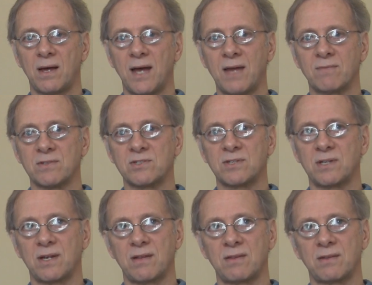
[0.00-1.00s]
I haven't
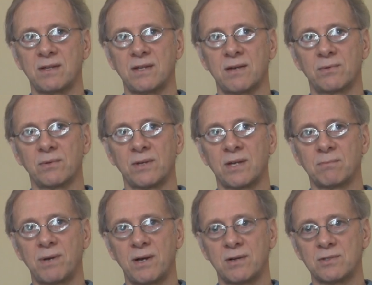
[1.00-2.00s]
seen anything that really
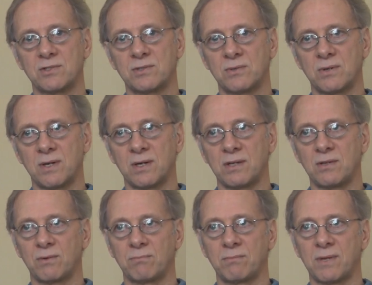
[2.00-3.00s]
compares to a
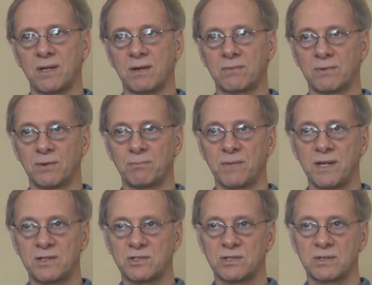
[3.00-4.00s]
real
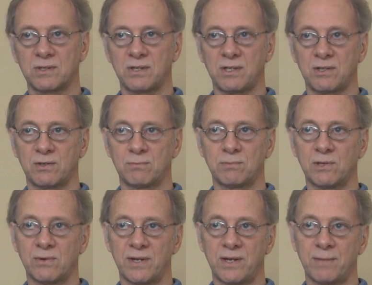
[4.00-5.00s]
miniature,
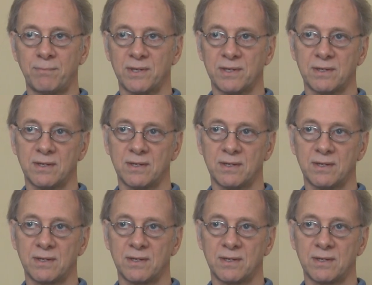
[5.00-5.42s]
blowing up.